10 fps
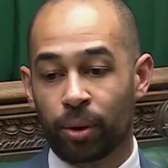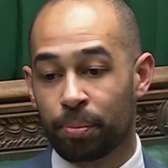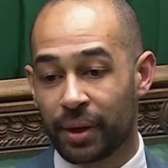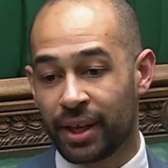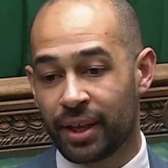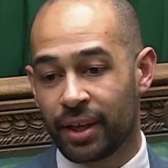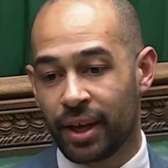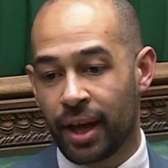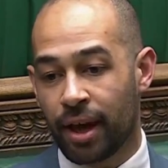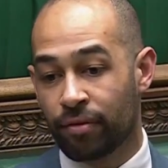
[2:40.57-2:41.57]
will
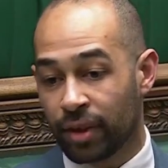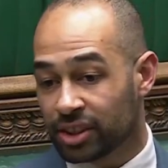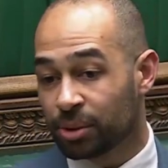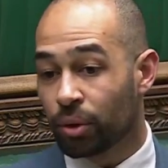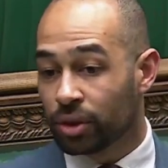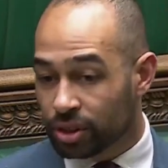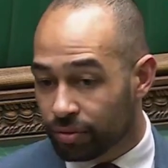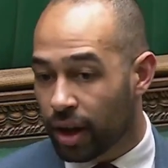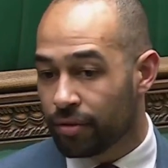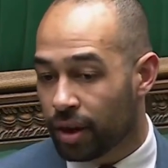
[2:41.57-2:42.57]
be a victim or a
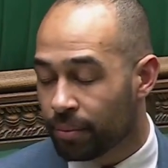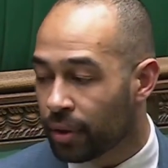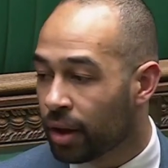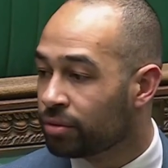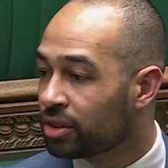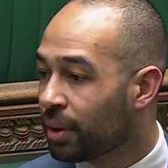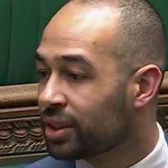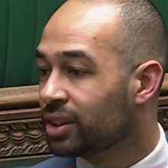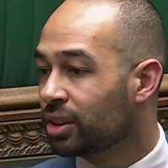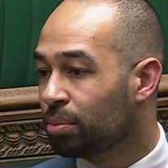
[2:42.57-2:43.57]
survivor of
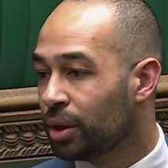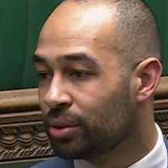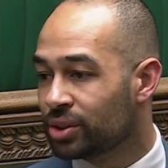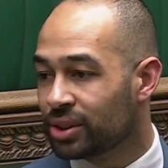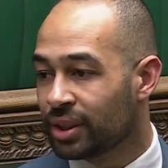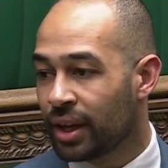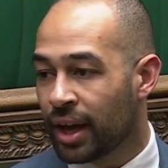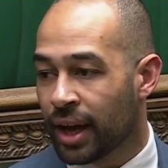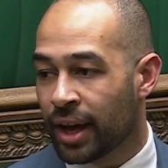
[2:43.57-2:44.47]
domestic abuse